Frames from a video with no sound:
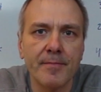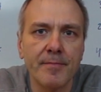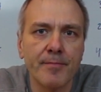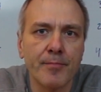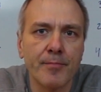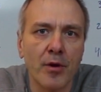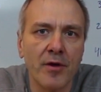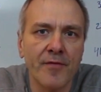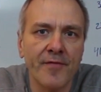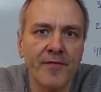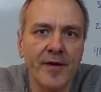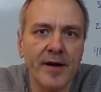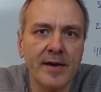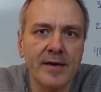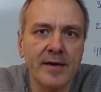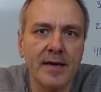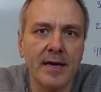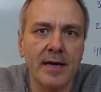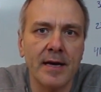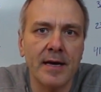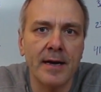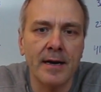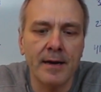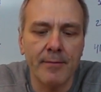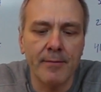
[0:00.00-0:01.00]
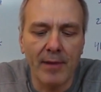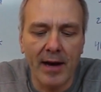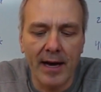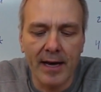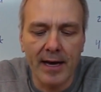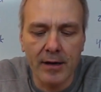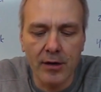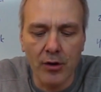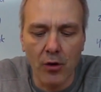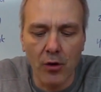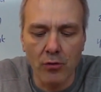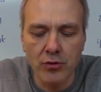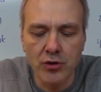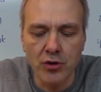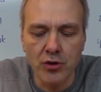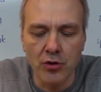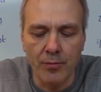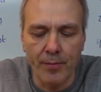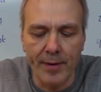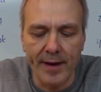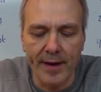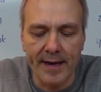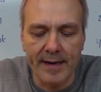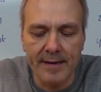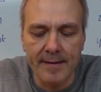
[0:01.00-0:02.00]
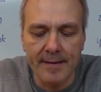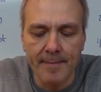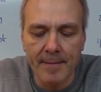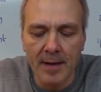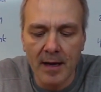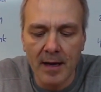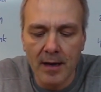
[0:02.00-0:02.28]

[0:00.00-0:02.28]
perfect and my go-to bait.